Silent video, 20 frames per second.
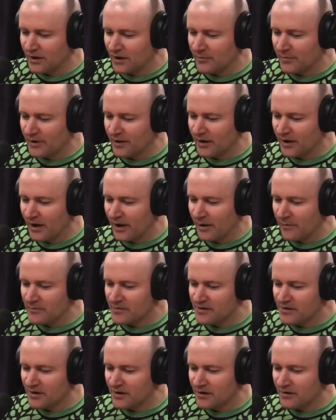in the Olympic
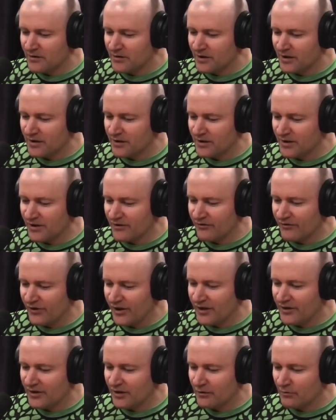Games?
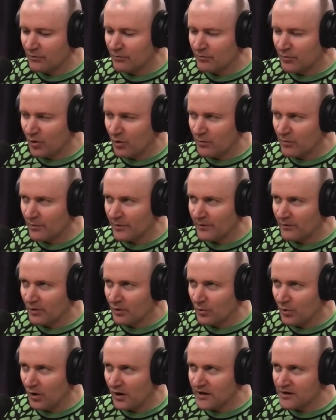The event that
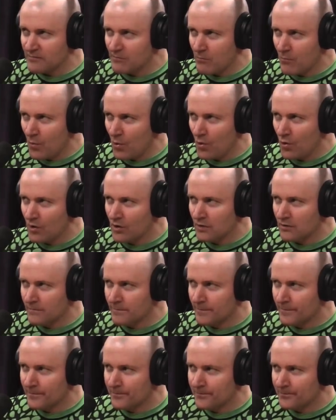probably requires
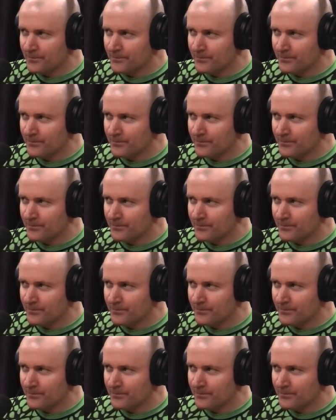more